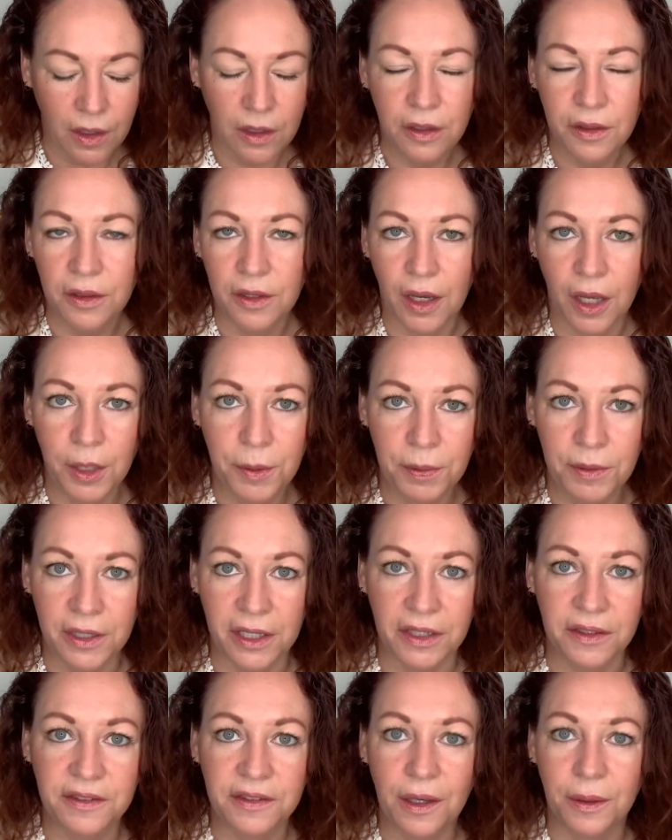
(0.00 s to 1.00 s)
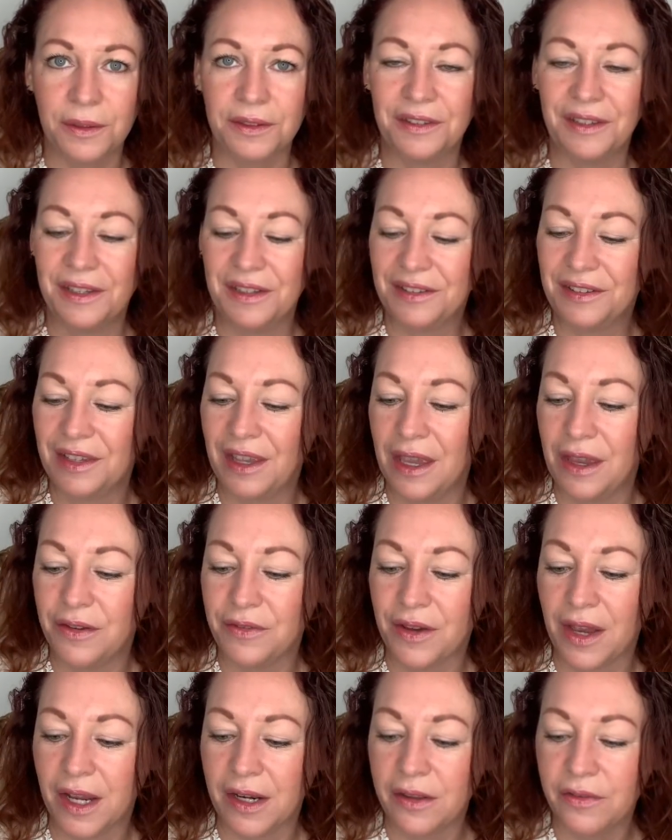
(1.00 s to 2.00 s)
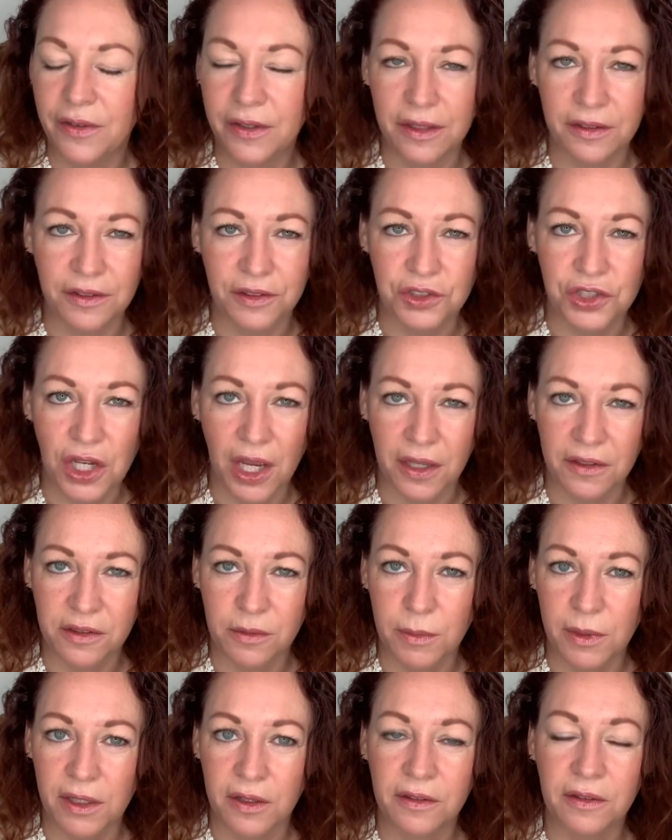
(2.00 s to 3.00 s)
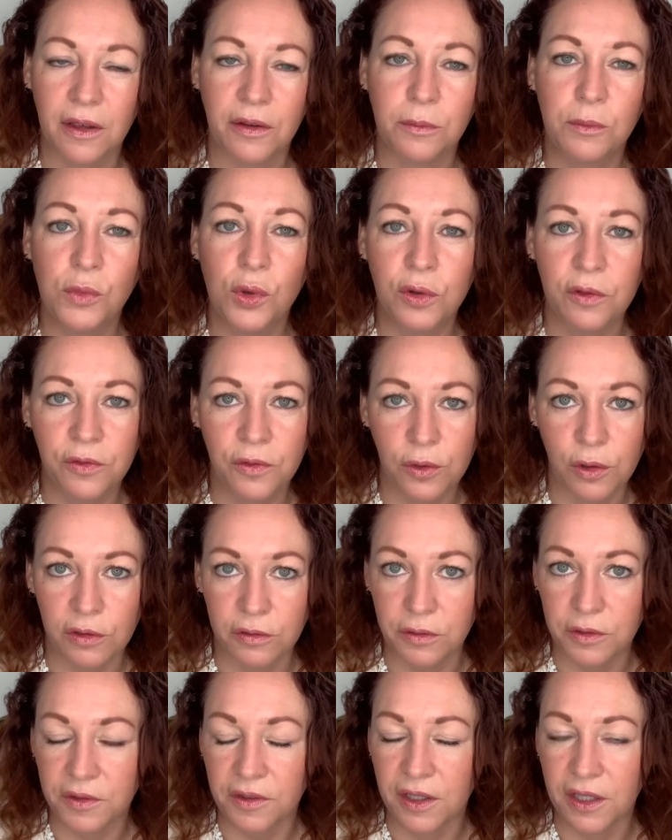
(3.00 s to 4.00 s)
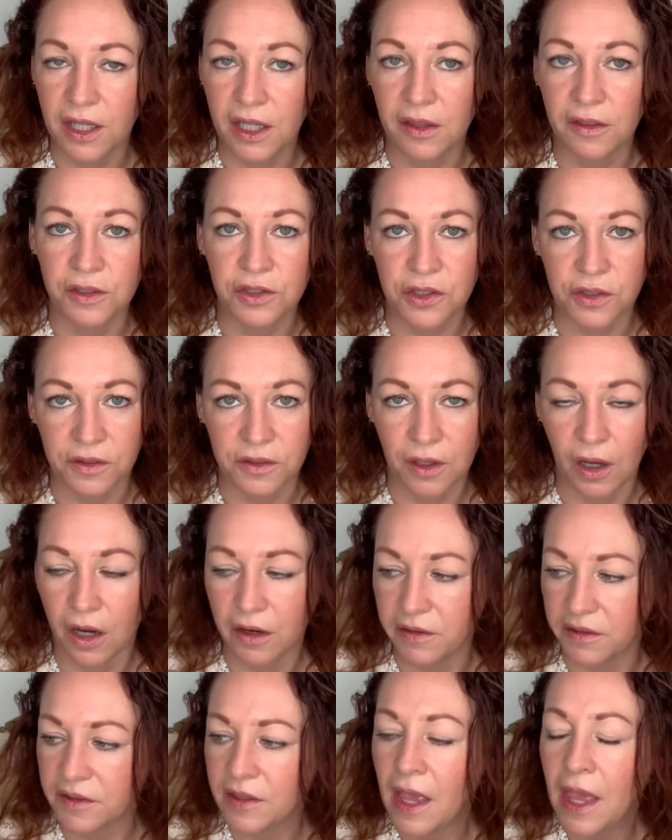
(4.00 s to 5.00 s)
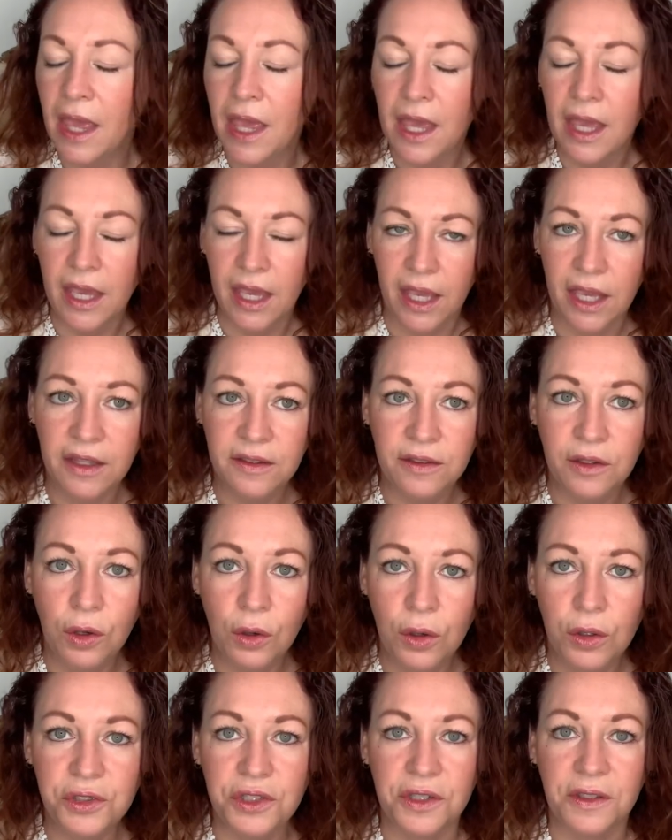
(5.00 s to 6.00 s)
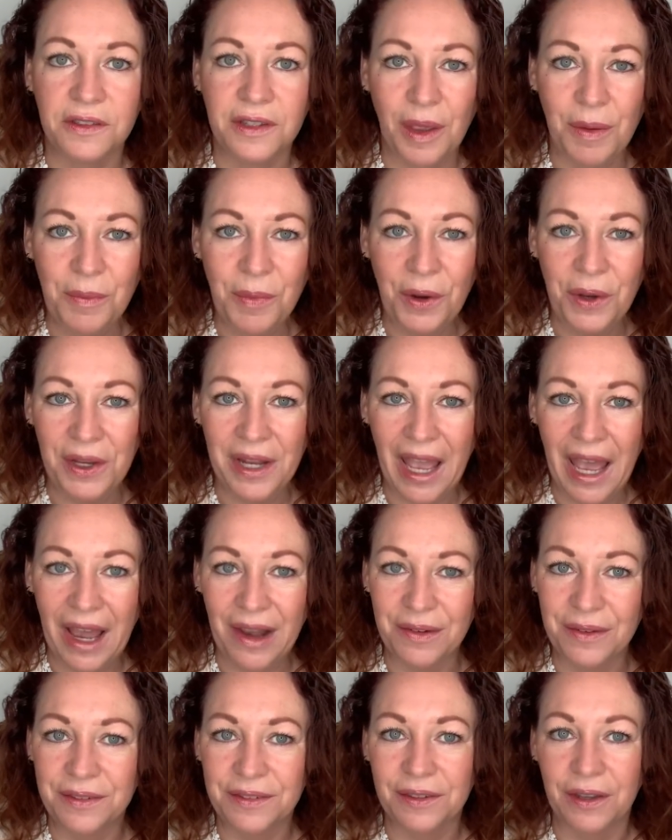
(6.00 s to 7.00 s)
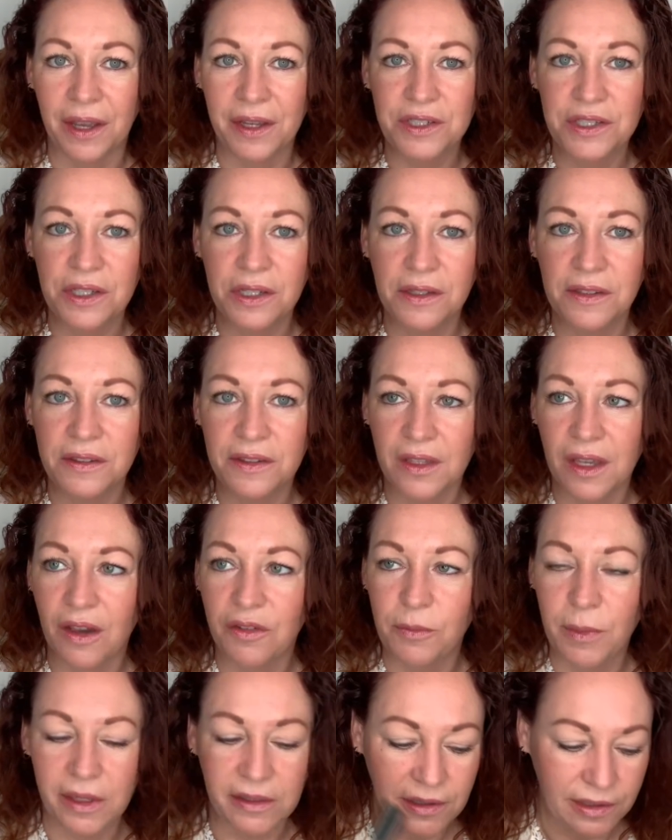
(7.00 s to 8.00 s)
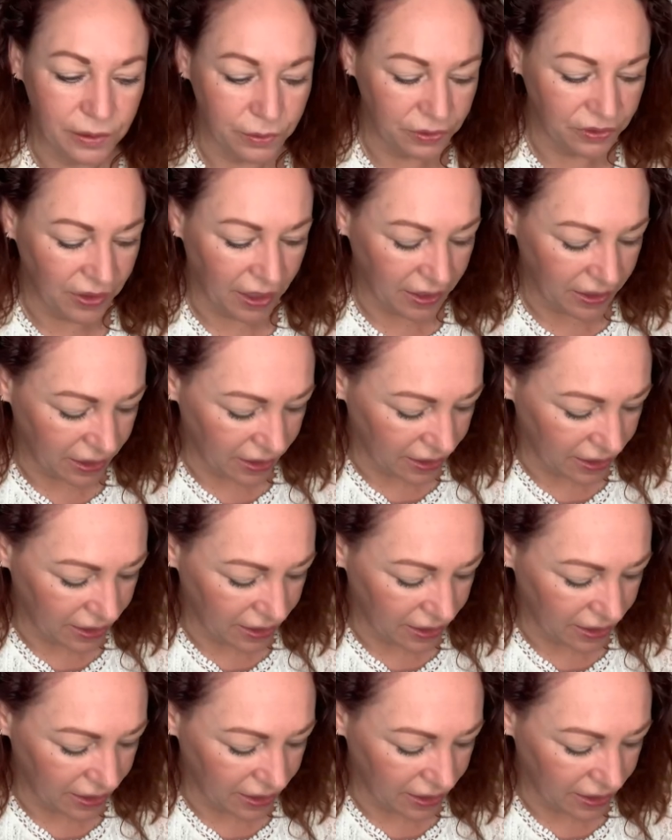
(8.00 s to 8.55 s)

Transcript: opening is so addictive and I think this jasmine is like more florals in here than just iris it's gorgeous so I'm putting it out of sight so you can see I've made a little dent in